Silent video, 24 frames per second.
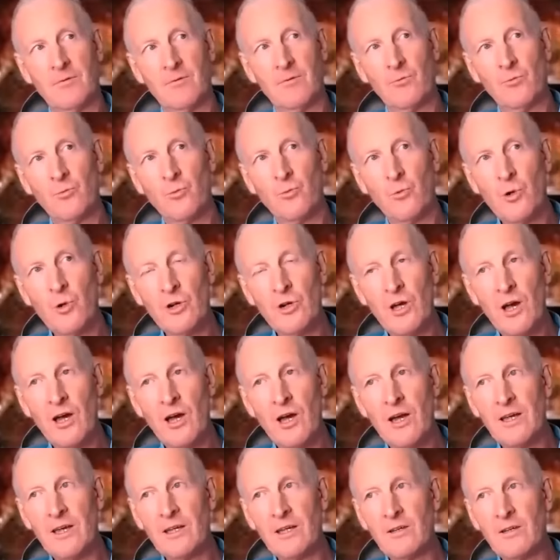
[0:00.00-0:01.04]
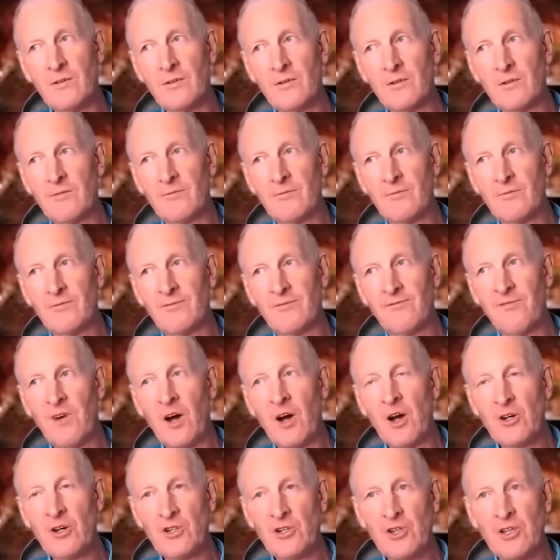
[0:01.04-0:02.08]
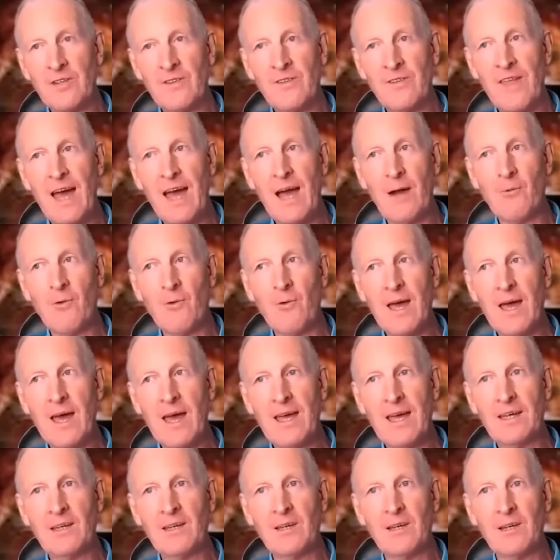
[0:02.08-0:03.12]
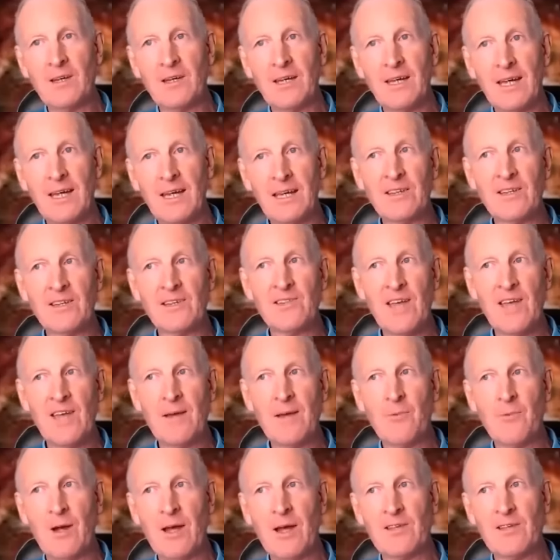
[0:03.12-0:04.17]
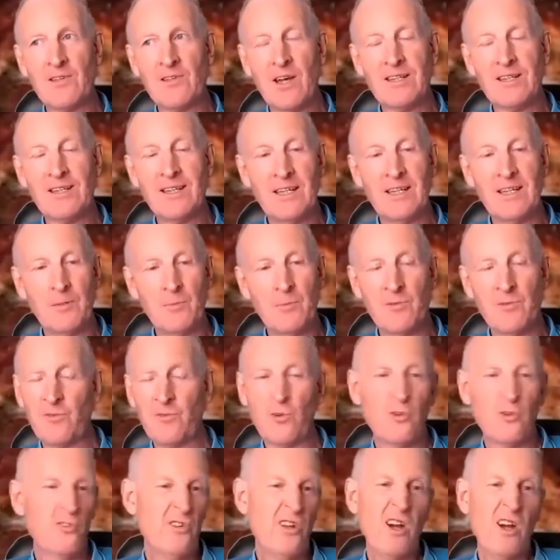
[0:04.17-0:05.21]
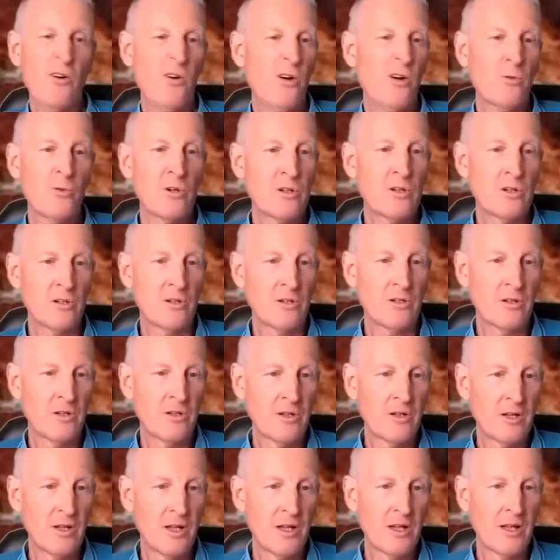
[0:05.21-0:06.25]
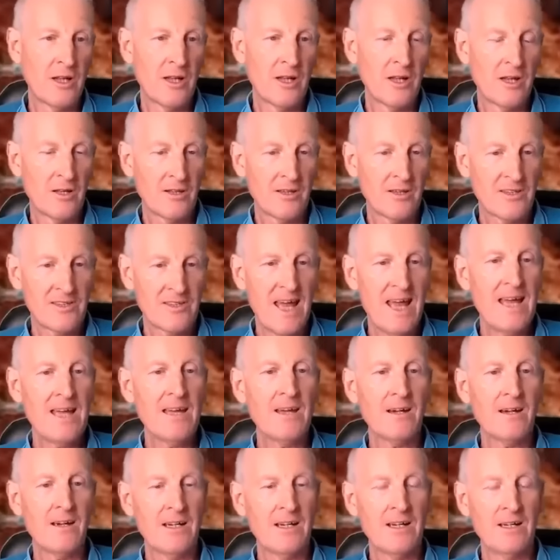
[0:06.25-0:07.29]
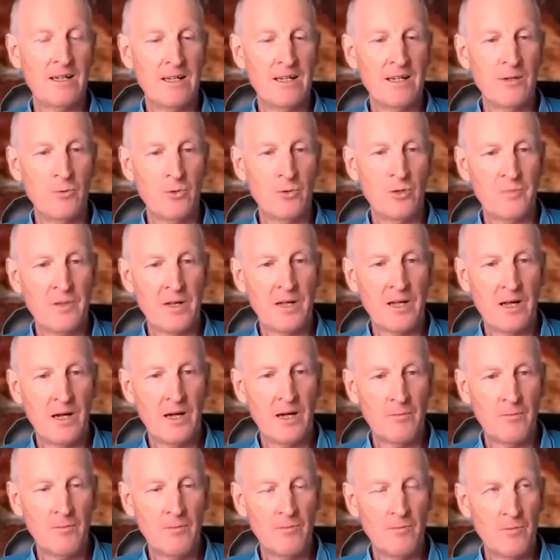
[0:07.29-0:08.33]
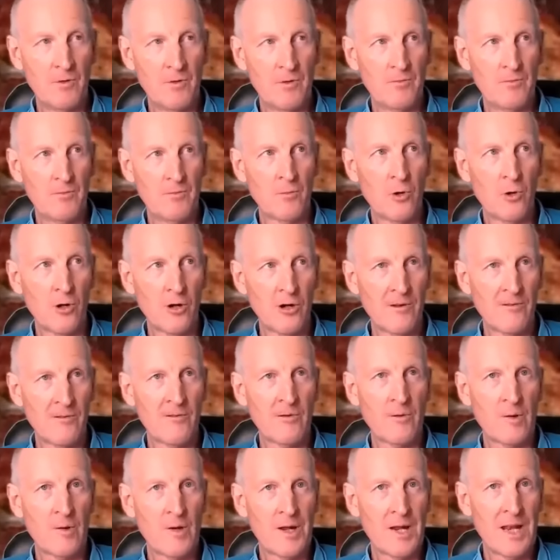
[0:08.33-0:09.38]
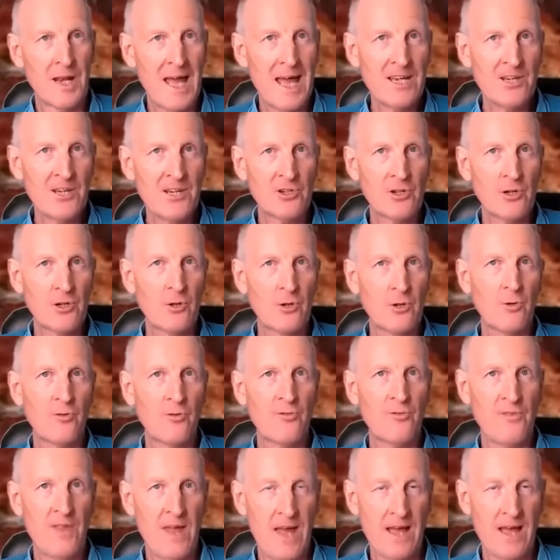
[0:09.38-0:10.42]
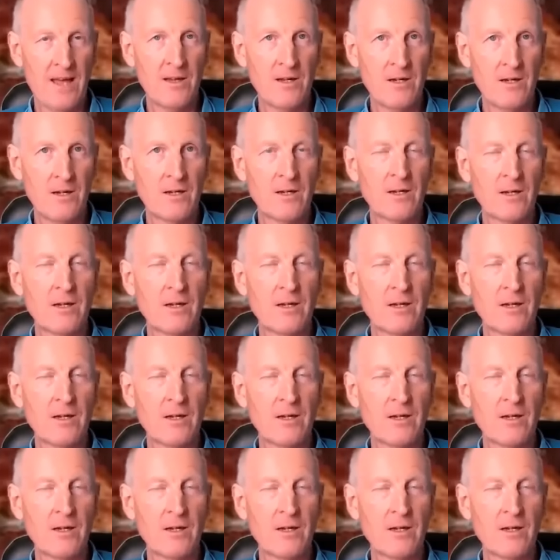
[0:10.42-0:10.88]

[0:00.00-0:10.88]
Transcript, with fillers: Would I function that way in the same way as I did it before? No, I wouldn't. Because A, it would become more of a relational thing.